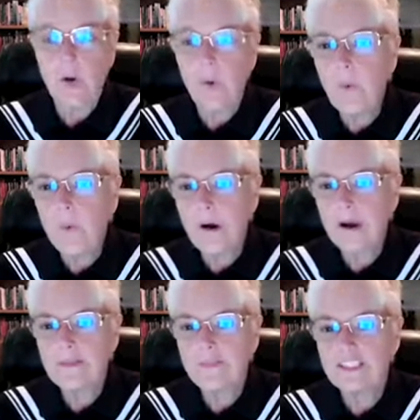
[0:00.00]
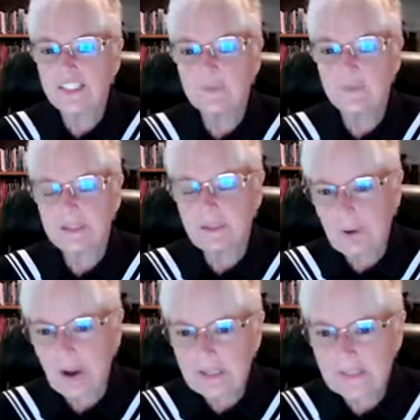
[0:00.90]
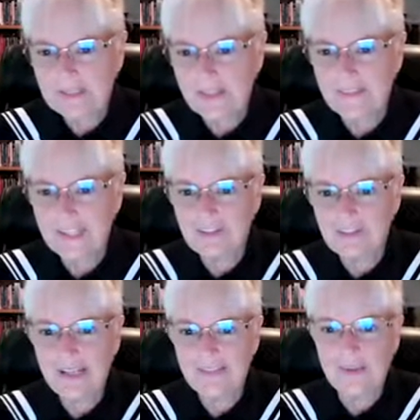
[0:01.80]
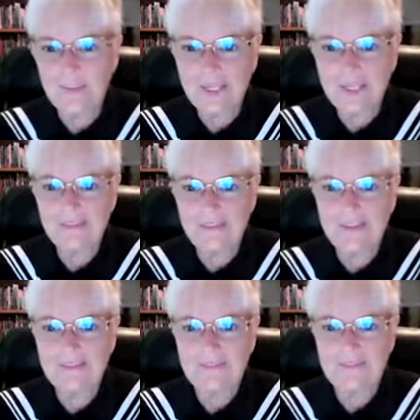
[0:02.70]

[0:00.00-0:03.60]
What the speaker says: or they just pick the parts on the internet that really fit